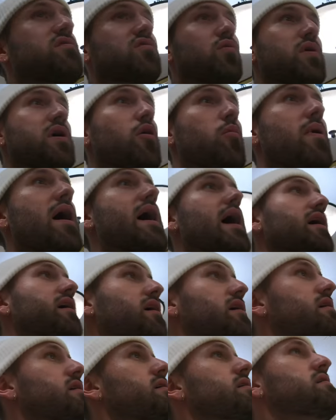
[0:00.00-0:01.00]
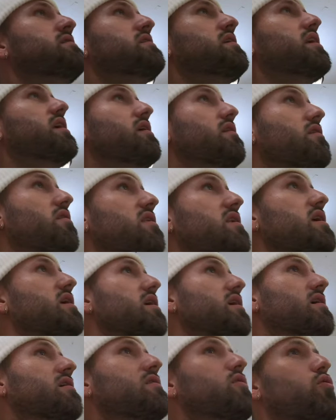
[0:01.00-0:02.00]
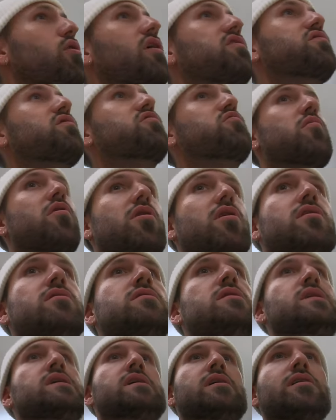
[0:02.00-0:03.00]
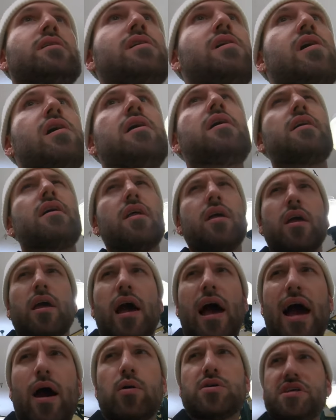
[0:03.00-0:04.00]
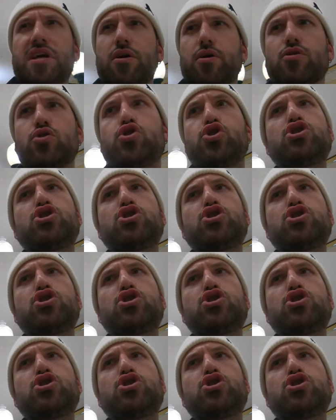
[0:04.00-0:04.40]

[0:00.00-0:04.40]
so we are back in the Crossroads Mall. I was here in